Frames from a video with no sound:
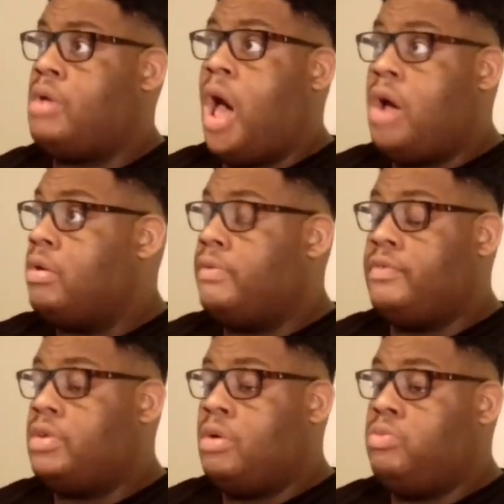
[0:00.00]
I don't
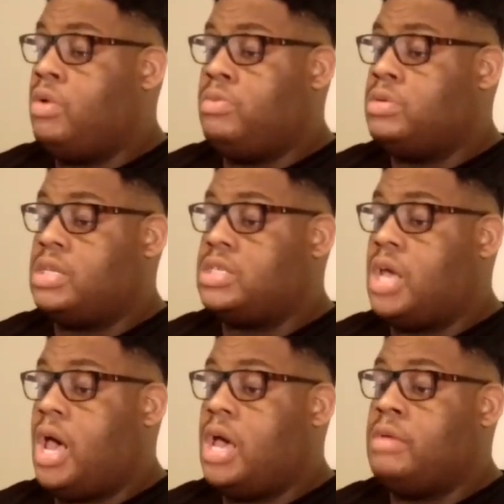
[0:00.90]
even know what was the
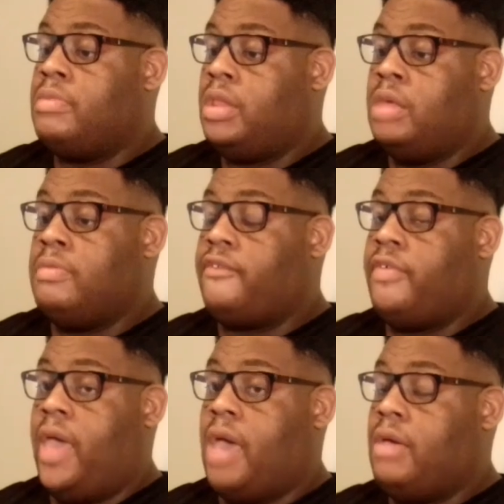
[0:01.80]
time limit
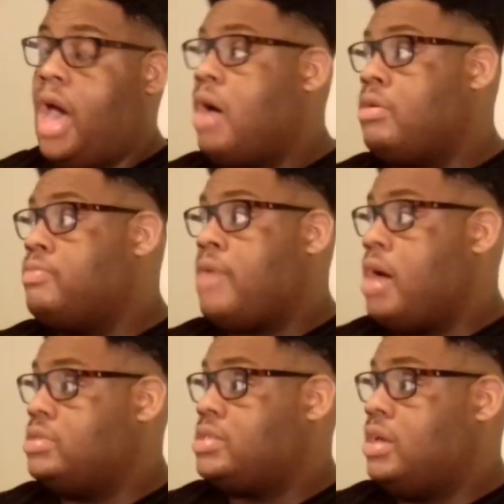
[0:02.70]
for that. I will
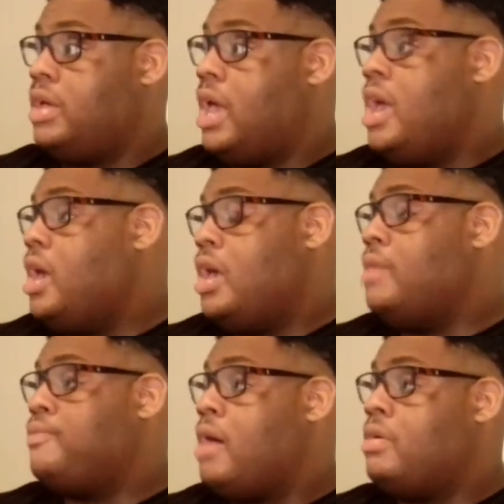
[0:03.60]
probably say
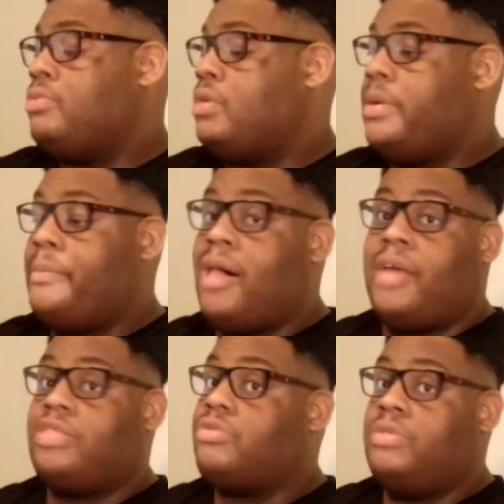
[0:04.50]
it probably went
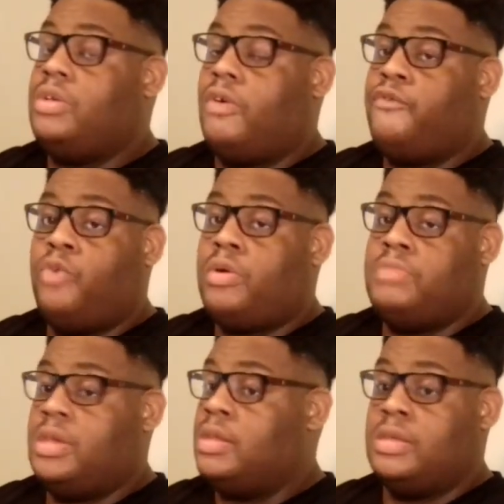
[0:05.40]
about like 3 or 4
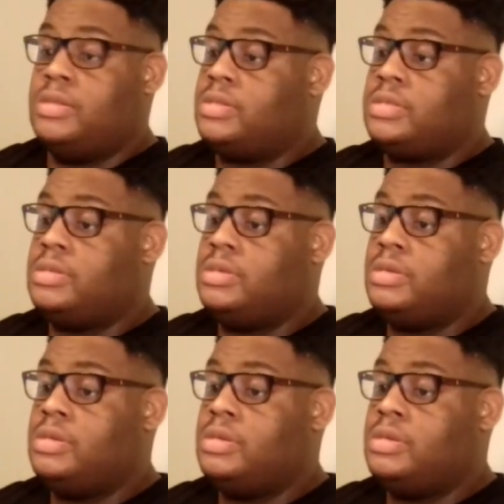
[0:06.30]
minutes.